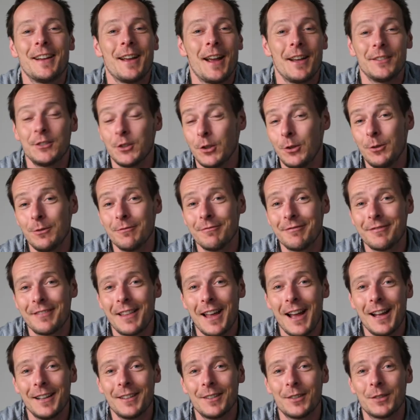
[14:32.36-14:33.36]
So
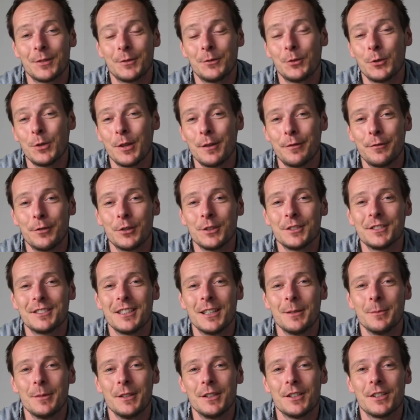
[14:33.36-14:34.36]
that's for the first
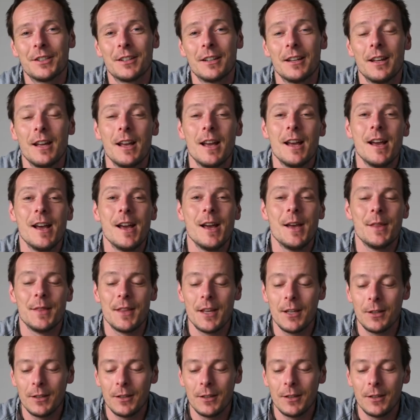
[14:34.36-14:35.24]
image. Then